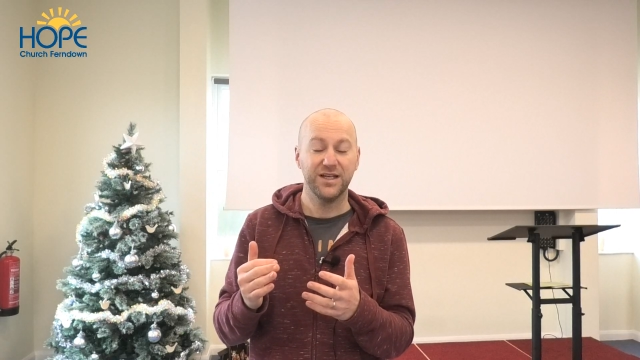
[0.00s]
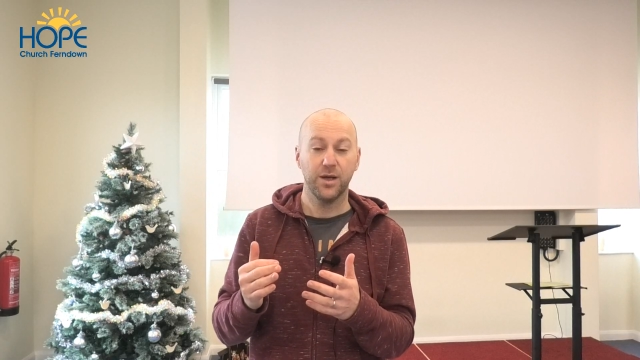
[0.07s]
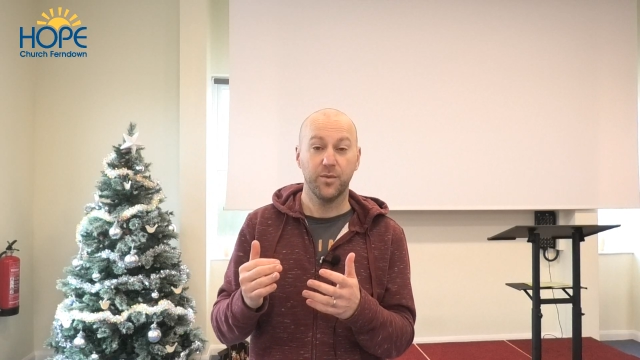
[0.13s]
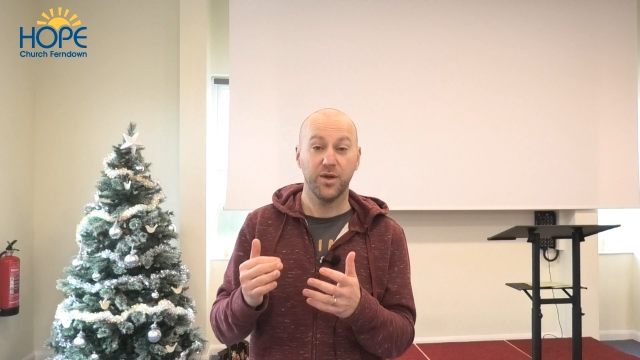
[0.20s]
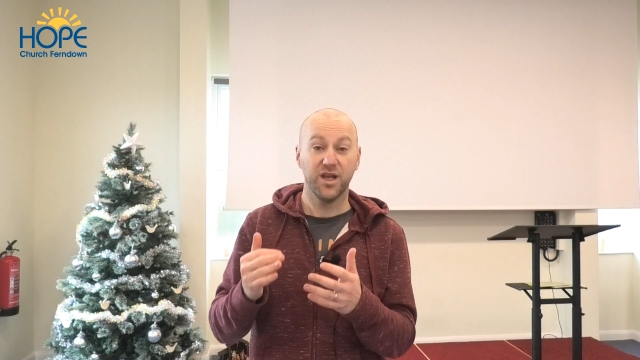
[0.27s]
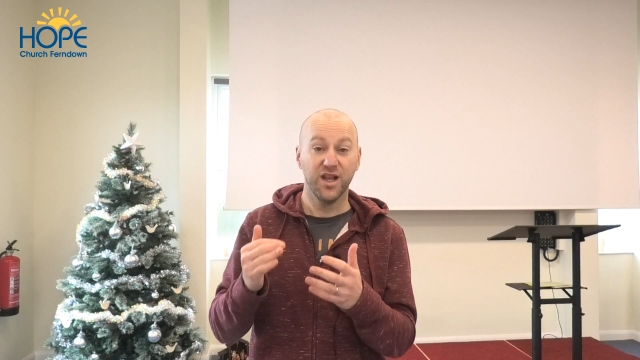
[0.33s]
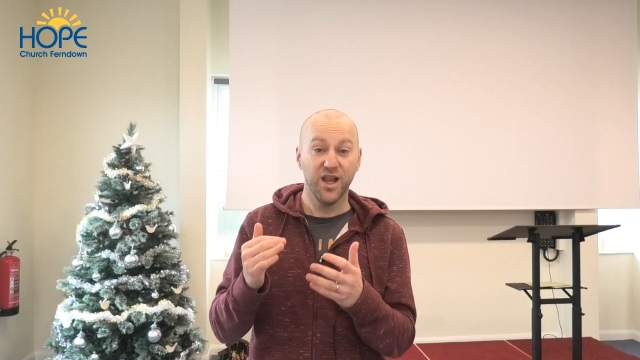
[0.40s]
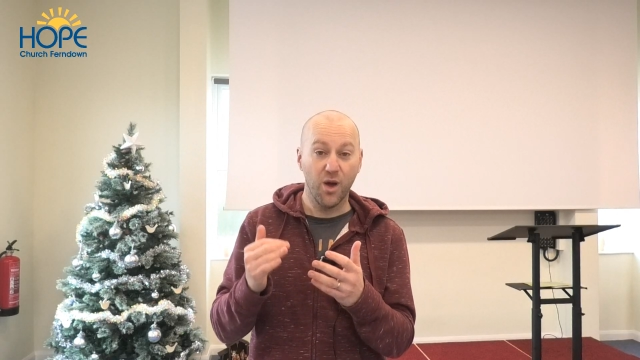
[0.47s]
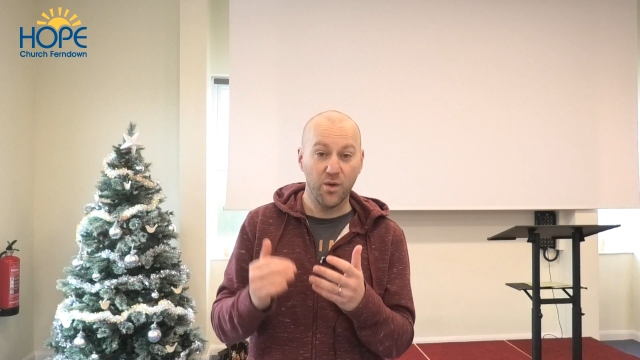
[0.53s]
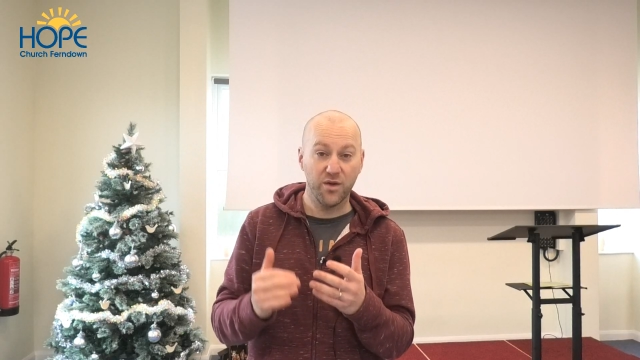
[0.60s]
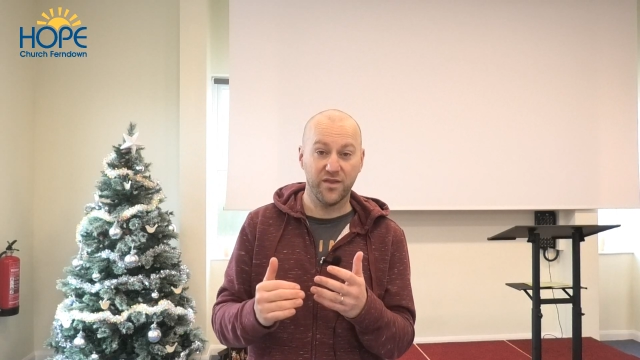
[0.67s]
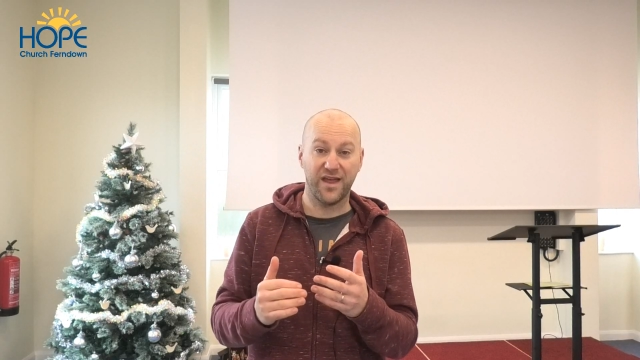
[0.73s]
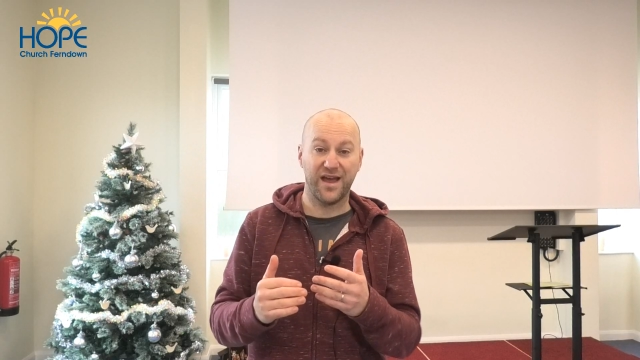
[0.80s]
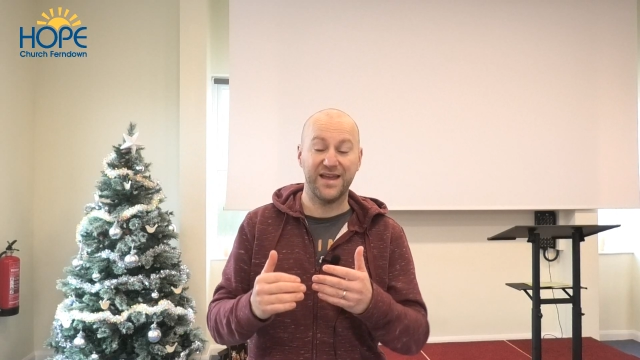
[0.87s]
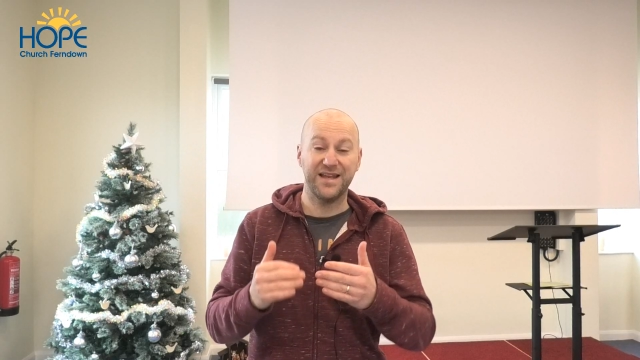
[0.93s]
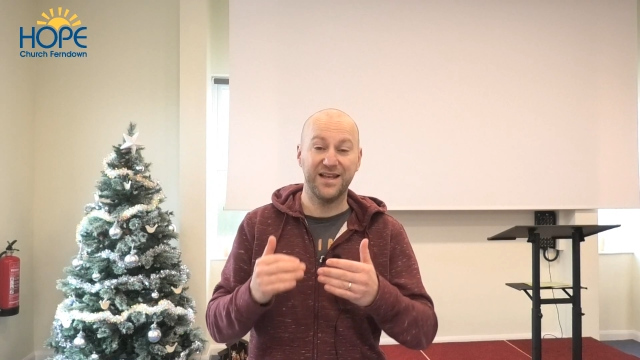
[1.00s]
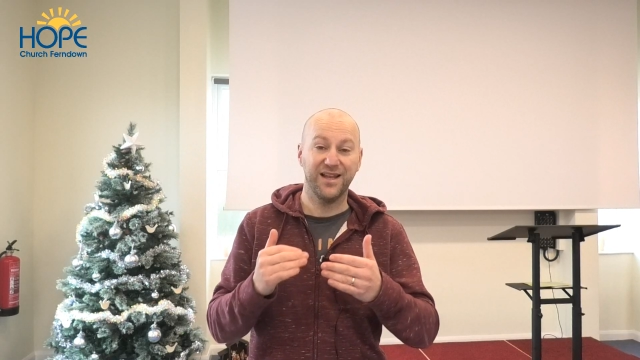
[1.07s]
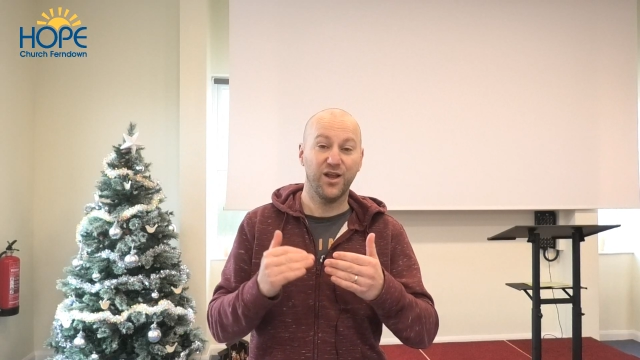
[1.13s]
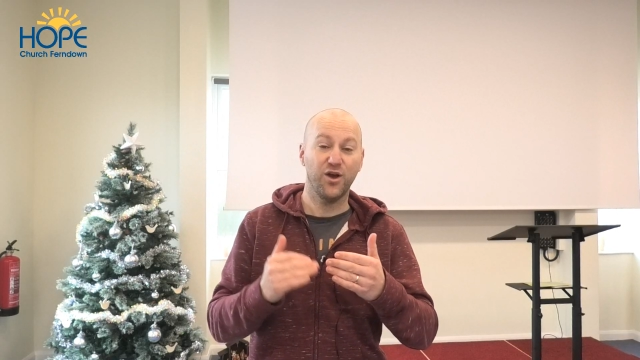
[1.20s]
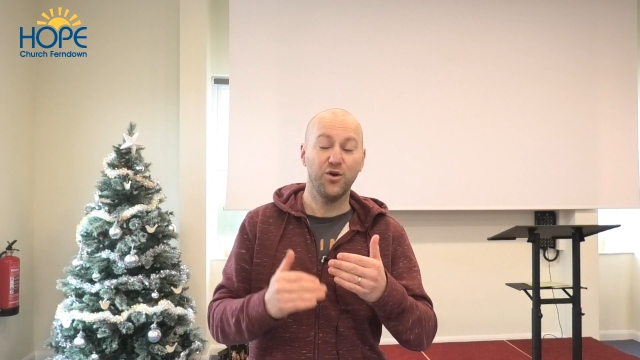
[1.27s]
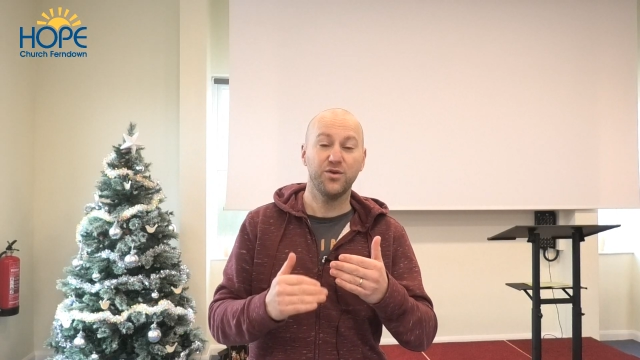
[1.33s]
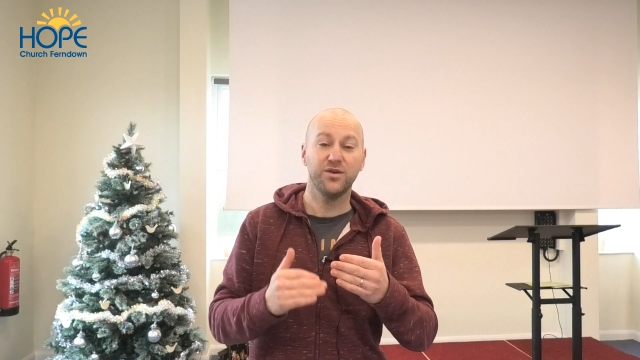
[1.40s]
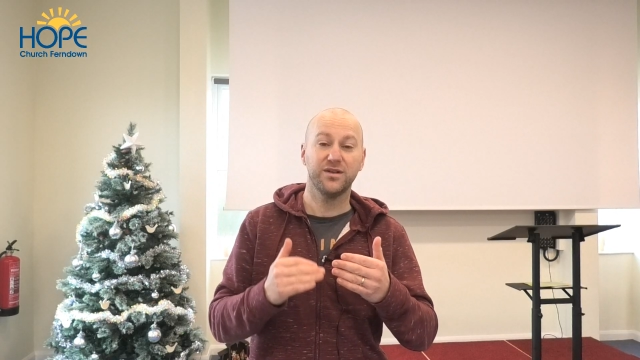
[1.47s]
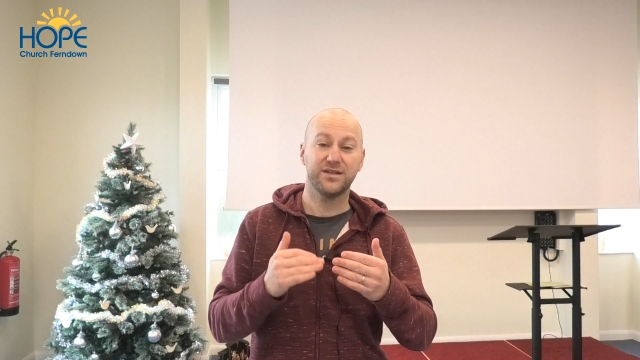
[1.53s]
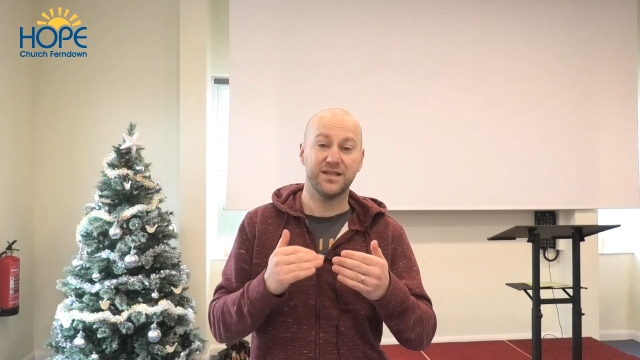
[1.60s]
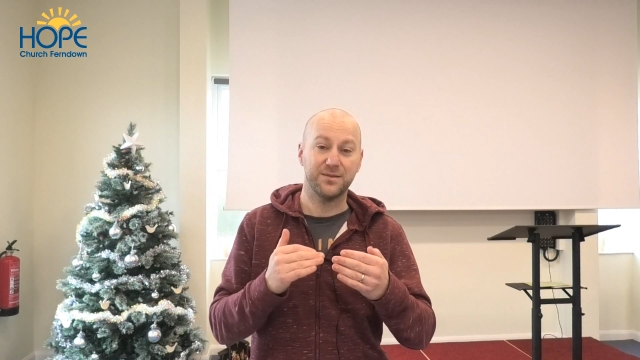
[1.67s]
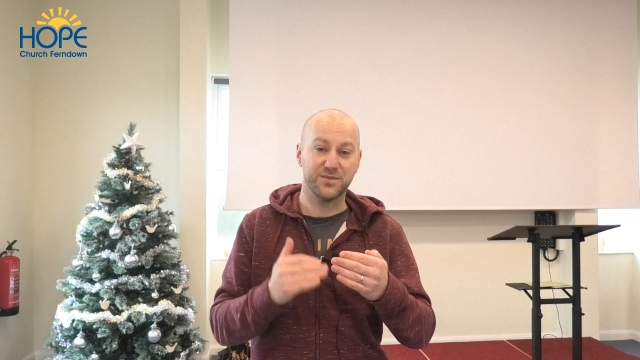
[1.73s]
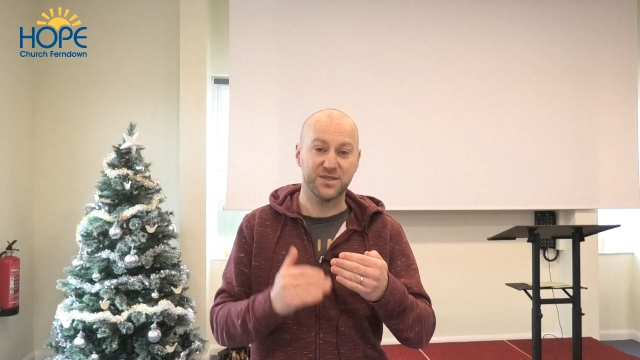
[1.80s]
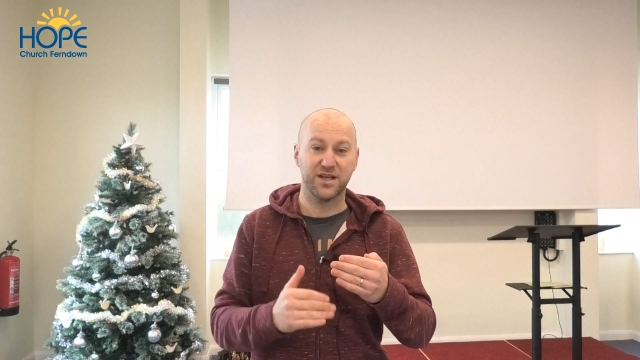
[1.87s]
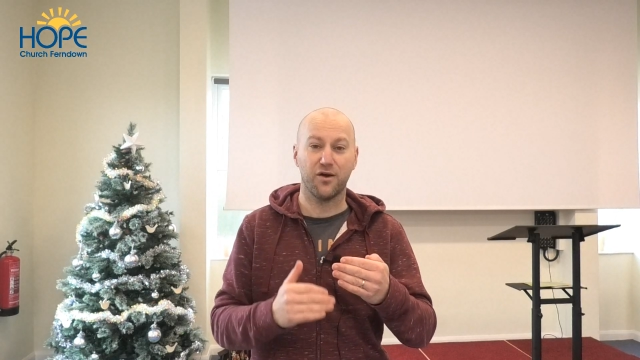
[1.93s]
But lower than that, he lowered
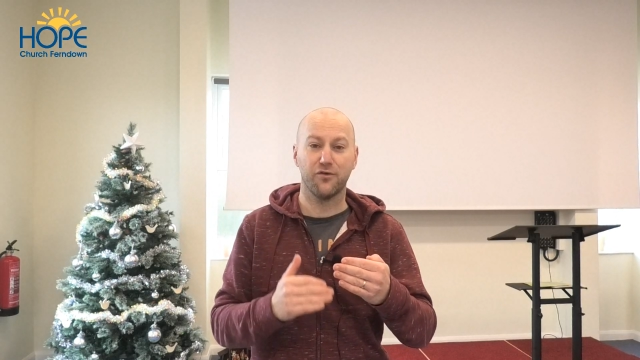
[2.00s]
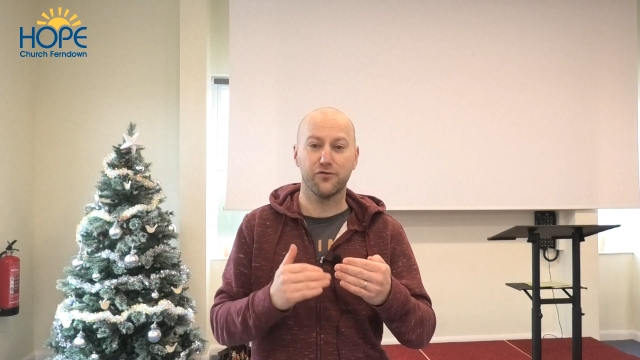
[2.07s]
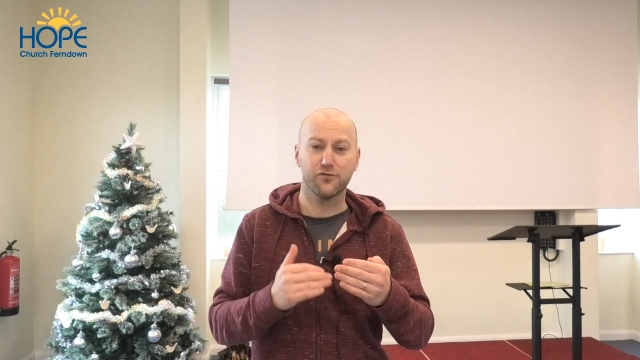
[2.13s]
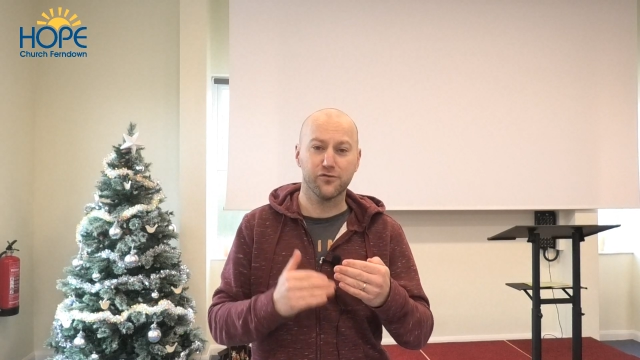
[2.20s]
himself